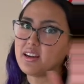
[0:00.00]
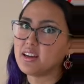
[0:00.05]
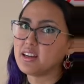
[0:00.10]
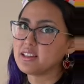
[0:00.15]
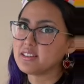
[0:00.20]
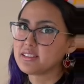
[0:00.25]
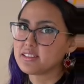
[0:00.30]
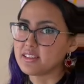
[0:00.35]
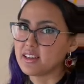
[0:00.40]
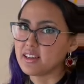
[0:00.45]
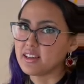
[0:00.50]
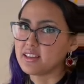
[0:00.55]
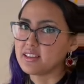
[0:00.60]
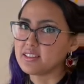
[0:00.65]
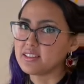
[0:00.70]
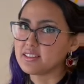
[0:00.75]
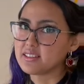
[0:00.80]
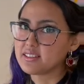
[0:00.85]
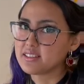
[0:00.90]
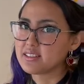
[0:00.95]
a
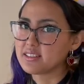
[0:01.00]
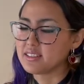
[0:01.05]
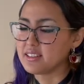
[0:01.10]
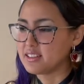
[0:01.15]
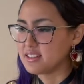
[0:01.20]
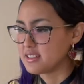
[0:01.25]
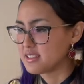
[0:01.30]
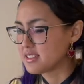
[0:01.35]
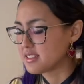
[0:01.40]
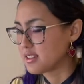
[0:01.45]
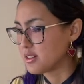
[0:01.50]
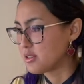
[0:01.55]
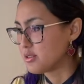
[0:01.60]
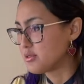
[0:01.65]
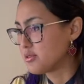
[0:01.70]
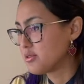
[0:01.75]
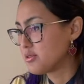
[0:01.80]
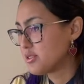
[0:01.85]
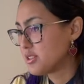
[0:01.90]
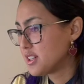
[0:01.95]
science in itself.
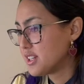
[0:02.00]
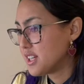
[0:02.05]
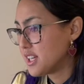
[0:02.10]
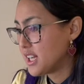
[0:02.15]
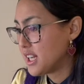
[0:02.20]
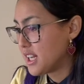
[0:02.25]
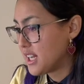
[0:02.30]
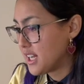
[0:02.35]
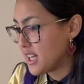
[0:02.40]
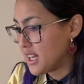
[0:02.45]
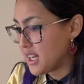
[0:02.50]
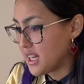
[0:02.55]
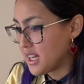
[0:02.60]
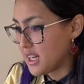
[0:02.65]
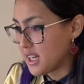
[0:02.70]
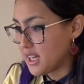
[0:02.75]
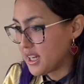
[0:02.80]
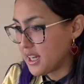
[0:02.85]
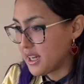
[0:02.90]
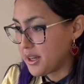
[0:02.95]

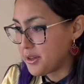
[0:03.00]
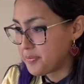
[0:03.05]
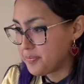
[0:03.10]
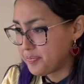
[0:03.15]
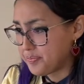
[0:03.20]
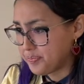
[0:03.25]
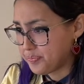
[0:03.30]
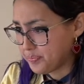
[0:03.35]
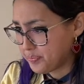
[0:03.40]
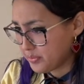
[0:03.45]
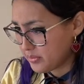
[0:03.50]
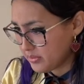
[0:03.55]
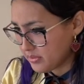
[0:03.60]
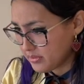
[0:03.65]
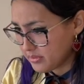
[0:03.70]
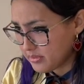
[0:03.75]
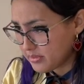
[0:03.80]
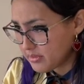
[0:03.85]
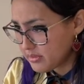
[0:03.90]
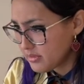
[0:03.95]
Um,
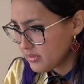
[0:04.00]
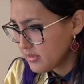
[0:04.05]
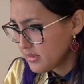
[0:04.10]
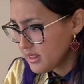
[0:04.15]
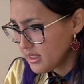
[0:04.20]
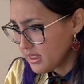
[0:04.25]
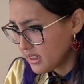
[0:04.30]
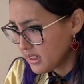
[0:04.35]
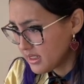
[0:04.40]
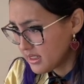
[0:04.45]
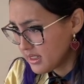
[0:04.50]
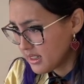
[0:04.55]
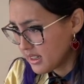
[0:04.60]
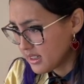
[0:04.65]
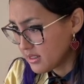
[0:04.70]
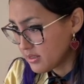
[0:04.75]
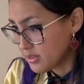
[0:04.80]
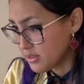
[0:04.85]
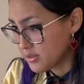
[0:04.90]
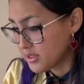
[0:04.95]
and then
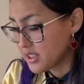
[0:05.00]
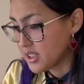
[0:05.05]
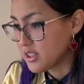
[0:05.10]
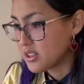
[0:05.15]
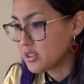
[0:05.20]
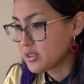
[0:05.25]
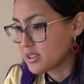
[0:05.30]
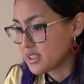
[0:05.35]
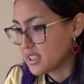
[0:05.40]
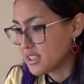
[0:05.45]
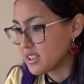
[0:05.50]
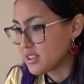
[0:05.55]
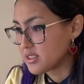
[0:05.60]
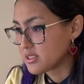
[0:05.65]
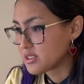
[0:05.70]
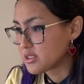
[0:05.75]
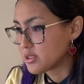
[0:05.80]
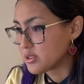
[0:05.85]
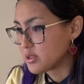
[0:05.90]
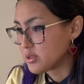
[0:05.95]
if I think, oh, okay,
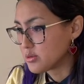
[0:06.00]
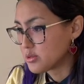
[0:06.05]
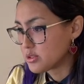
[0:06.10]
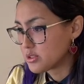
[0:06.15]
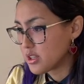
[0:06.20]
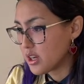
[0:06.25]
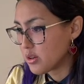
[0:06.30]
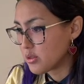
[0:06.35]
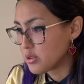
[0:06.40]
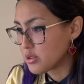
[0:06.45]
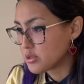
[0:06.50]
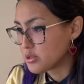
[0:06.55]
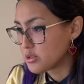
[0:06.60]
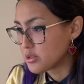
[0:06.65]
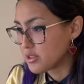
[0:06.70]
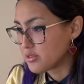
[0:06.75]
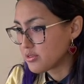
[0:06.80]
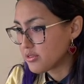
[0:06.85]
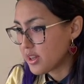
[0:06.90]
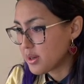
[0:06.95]
so I'll go to
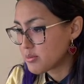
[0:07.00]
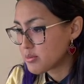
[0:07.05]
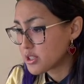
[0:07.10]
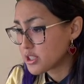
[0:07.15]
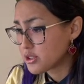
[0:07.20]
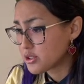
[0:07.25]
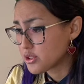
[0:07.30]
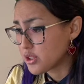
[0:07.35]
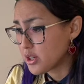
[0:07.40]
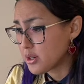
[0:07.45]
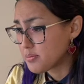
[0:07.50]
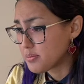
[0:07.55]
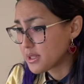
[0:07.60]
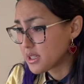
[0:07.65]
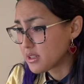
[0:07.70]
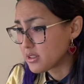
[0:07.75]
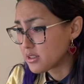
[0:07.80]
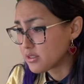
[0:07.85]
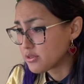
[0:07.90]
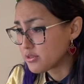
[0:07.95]
the fabric shop and
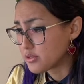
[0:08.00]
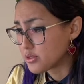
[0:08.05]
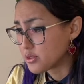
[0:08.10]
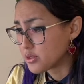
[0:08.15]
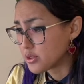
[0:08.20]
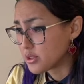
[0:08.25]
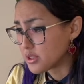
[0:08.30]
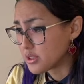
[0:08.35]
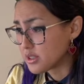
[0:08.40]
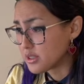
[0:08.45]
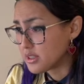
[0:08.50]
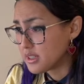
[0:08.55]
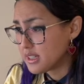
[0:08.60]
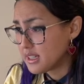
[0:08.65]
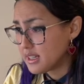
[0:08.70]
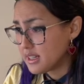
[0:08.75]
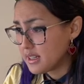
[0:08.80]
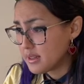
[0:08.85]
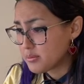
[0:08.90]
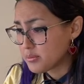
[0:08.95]
look for
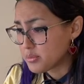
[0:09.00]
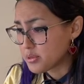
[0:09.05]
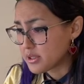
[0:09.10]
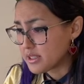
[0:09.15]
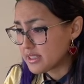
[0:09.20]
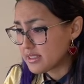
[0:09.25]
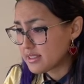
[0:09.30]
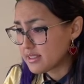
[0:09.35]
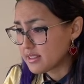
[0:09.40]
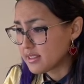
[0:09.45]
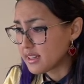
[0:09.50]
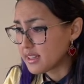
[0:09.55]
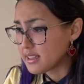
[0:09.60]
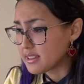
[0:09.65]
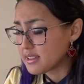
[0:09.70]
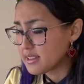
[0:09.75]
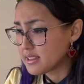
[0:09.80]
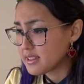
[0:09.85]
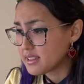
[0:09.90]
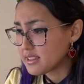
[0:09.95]
prints like
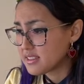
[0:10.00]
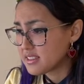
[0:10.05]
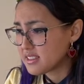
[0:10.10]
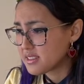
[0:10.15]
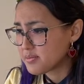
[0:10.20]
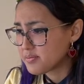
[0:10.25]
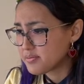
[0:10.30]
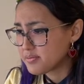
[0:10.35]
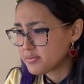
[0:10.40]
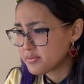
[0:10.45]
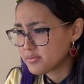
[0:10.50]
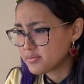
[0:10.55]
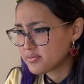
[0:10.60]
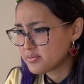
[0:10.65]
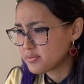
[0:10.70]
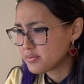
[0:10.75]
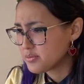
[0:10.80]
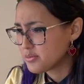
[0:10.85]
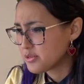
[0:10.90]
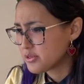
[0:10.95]
this.
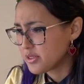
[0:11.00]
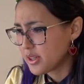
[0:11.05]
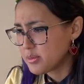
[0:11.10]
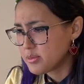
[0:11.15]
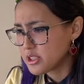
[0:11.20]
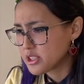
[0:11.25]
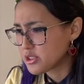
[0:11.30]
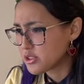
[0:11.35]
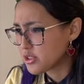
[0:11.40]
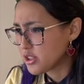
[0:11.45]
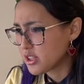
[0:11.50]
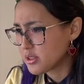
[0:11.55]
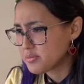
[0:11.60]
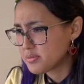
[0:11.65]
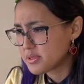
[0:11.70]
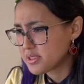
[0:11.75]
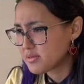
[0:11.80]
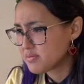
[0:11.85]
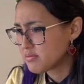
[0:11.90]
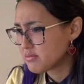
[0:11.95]
Fabric
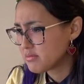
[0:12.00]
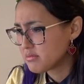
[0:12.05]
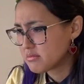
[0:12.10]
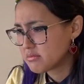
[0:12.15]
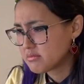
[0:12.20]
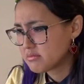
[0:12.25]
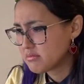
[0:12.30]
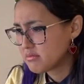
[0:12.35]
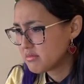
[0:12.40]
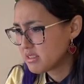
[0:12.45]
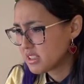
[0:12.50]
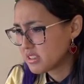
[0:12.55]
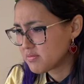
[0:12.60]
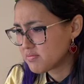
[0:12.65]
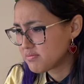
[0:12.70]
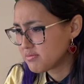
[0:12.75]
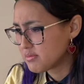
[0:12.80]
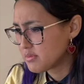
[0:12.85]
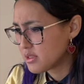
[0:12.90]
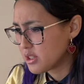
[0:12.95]
shops they
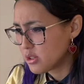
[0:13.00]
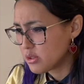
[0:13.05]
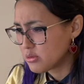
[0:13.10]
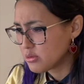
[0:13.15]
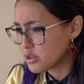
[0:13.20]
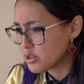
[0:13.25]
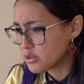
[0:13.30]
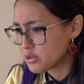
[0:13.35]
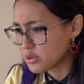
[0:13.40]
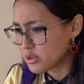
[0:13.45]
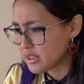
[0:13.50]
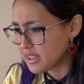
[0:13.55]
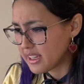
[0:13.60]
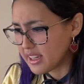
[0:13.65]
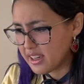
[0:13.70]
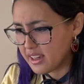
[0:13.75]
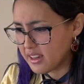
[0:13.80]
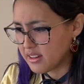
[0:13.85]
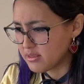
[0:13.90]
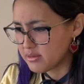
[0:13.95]
don't usually
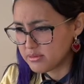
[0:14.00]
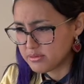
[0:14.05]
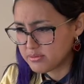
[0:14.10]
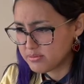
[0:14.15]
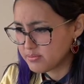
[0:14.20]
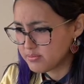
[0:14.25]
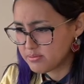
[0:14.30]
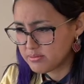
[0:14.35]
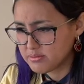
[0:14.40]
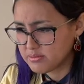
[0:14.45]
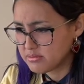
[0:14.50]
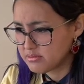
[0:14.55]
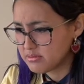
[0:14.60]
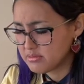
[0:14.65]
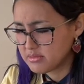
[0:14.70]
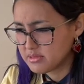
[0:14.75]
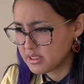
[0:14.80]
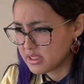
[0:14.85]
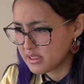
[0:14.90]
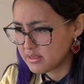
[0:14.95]
have
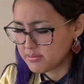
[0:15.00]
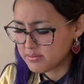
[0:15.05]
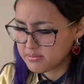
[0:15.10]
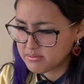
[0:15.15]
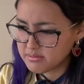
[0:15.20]
like